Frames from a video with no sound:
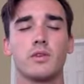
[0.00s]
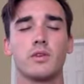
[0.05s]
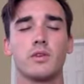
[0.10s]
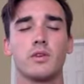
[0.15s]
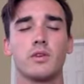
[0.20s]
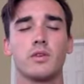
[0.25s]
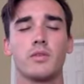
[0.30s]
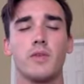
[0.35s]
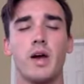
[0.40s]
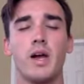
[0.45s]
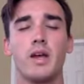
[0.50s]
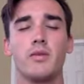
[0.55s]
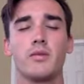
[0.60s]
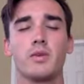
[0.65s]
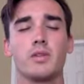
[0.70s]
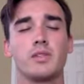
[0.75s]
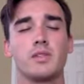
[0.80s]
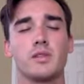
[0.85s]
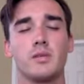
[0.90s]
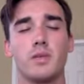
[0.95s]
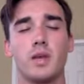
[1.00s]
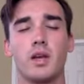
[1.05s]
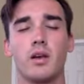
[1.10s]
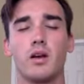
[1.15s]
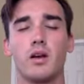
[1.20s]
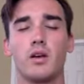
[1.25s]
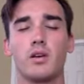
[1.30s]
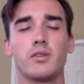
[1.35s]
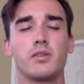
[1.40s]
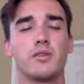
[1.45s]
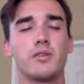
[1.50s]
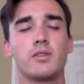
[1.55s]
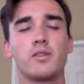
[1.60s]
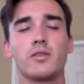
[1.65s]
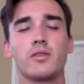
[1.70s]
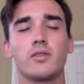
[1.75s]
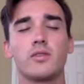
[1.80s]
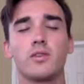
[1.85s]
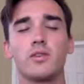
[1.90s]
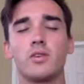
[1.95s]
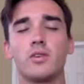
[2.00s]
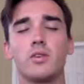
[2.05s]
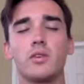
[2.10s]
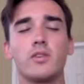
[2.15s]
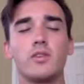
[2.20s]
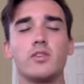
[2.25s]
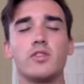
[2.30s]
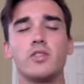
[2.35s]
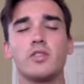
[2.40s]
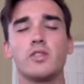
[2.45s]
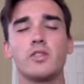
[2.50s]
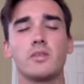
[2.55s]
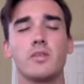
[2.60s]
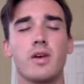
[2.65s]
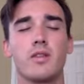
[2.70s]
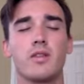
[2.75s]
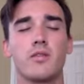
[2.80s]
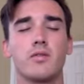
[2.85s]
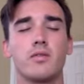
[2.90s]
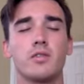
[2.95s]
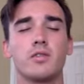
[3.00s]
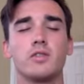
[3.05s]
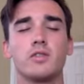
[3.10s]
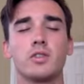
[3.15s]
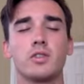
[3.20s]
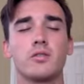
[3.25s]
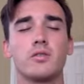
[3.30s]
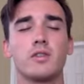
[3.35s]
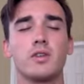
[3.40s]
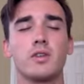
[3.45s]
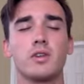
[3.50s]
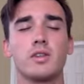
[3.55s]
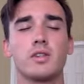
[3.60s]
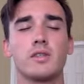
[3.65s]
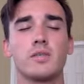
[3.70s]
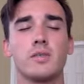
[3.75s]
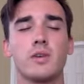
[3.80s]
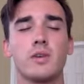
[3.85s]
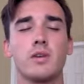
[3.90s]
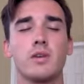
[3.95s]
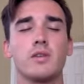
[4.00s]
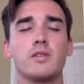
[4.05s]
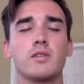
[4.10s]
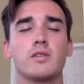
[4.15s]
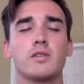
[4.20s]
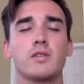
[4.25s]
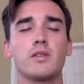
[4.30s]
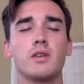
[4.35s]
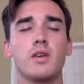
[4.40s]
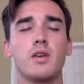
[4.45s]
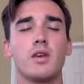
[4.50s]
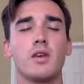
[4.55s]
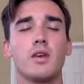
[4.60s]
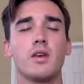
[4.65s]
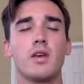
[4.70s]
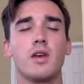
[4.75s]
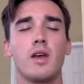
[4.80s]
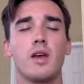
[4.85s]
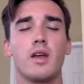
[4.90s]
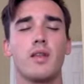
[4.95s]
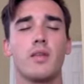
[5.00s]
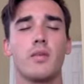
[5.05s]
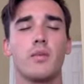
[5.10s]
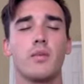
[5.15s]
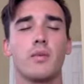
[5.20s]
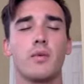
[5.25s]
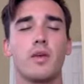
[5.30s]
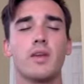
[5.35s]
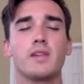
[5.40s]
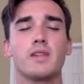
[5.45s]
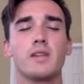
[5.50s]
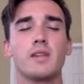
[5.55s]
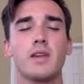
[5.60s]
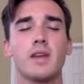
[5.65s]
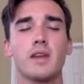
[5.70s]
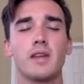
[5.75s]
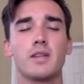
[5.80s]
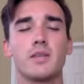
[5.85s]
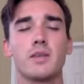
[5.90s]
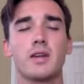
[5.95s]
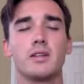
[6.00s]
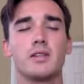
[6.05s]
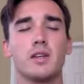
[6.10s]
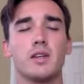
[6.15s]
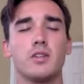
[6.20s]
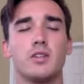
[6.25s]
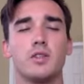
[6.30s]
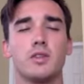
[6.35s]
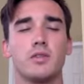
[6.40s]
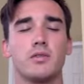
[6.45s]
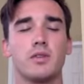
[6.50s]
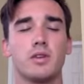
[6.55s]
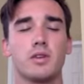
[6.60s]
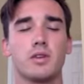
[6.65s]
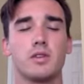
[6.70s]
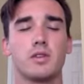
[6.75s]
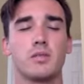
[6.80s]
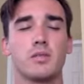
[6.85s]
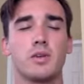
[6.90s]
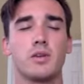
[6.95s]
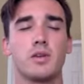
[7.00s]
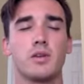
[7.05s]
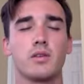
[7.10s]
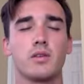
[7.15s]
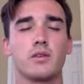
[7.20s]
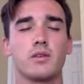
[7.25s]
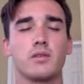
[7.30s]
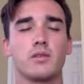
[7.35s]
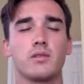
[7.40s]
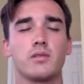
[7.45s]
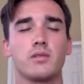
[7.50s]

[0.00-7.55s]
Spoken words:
The mind wants to make all sorts of conclusions about the future of your experience and the present expectation of your experience.